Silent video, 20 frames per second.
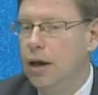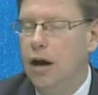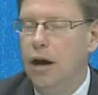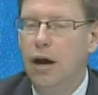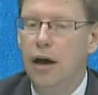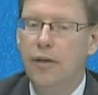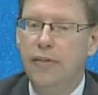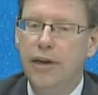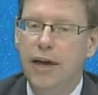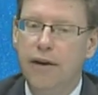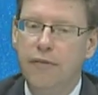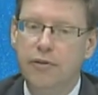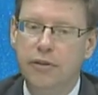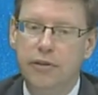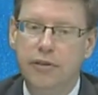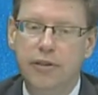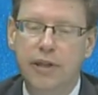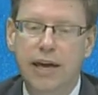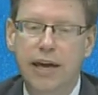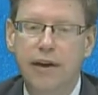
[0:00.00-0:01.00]
They
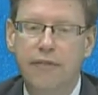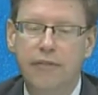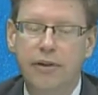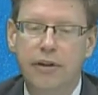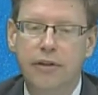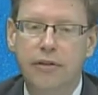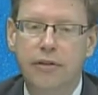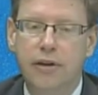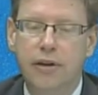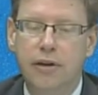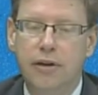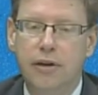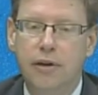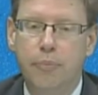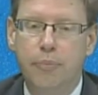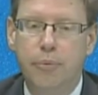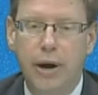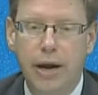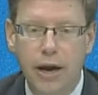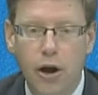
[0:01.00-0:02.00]
have a
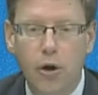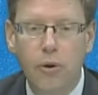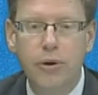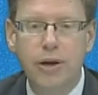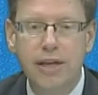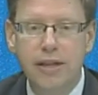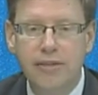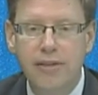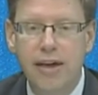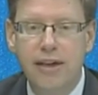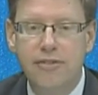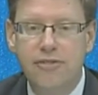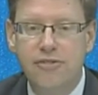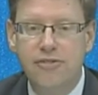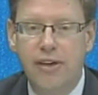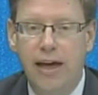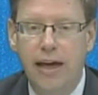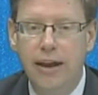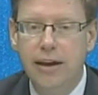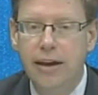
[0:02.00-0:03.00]
priority date
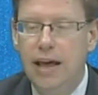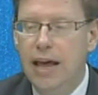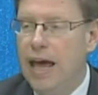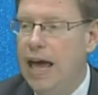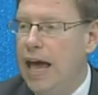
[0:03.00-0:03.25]
set,